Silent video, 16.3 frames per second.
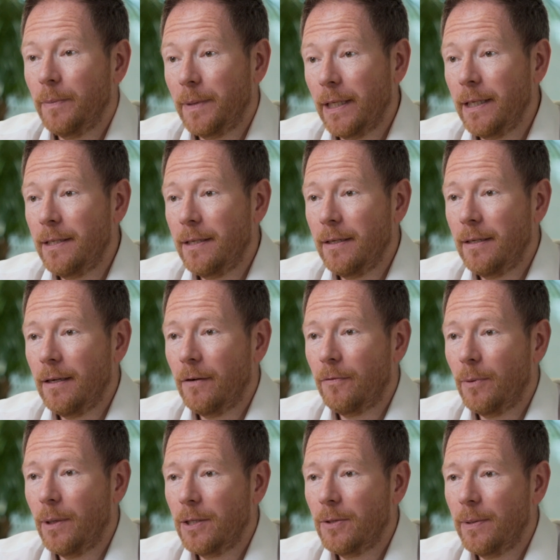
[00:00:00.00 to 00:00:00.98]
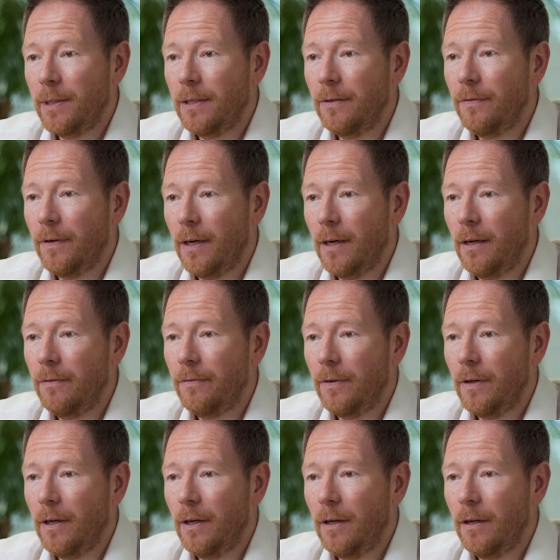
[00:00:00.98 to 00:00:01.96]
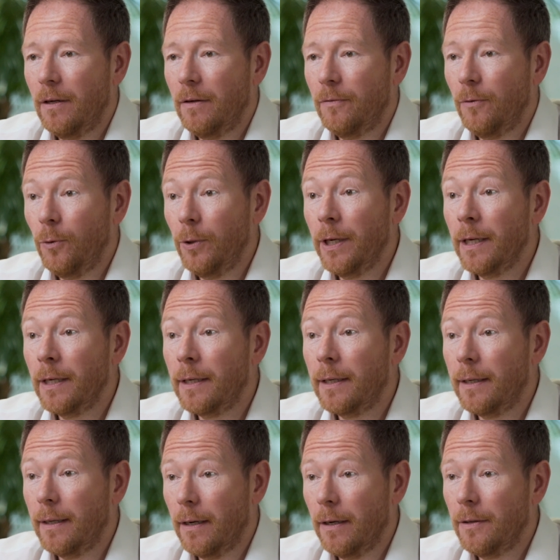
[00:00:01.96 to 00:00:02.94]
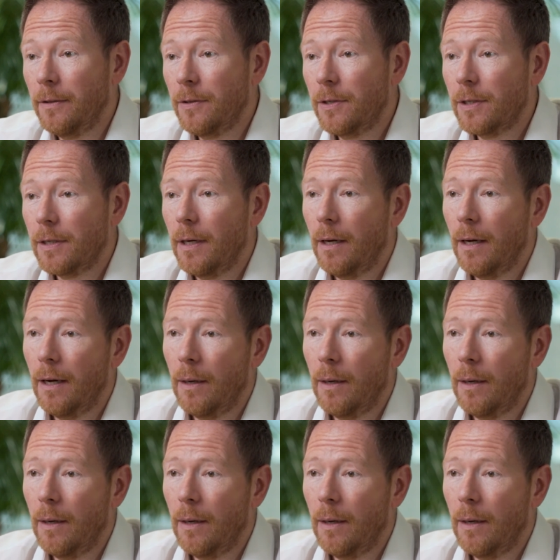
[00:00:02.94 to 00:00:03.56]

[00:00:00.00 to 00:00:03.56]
updated FY25 full year guidance.